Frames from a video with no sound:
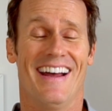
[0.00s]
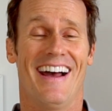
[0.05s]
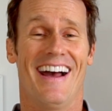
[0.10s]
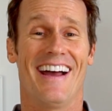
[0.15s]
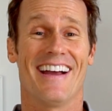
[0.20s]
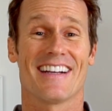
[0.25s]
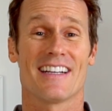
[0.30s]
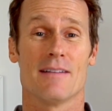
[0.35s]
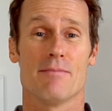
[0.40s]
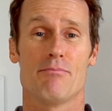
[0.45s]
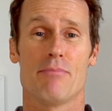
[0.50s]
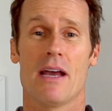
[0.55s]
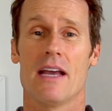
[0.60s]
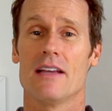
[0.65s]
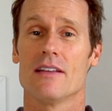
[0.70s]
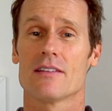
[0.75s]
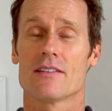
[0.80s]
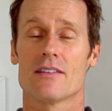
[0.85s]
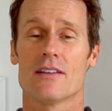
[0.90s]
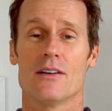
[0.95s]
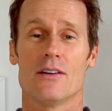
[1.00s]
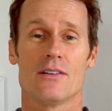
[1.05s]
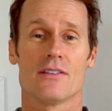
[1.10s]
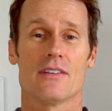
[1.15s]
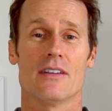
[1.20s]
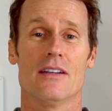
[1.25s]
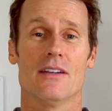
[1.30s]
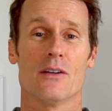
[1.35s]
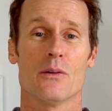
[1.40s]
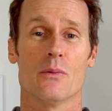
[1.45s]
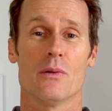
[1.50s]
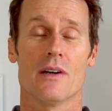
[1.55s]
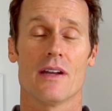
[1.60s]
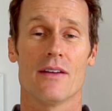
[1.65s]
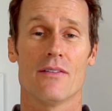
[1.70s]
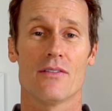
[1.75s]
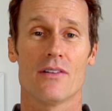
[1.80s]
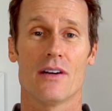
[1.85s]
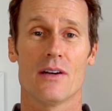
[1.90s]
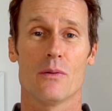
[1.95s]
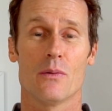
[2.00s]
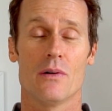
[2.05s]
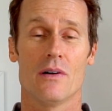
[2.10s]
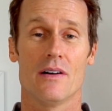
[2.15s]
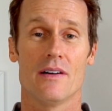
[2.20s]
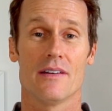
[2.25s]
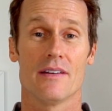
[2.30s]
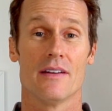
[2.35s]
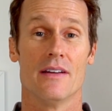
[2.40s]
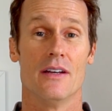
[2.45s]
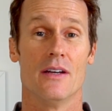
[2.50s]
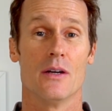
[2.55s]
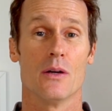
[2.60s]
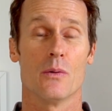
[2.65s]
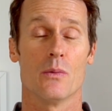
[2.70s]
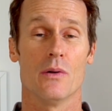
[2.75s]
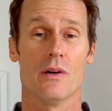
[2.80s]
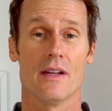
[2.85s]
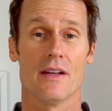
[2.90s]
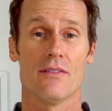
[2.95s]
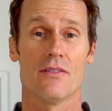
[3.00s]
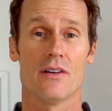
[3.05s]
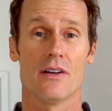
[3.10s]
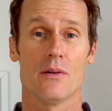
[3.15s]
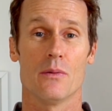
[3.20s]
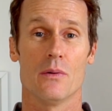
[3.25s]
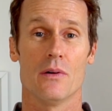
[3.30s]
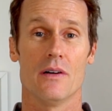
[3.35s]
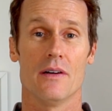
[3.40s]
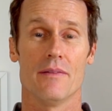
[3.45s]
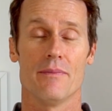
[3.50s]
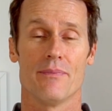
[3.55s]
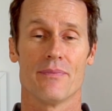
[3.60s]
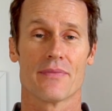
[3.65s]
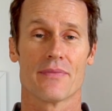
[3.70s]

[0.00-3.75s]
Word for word: I can paste those into whatever I want, whenever I want.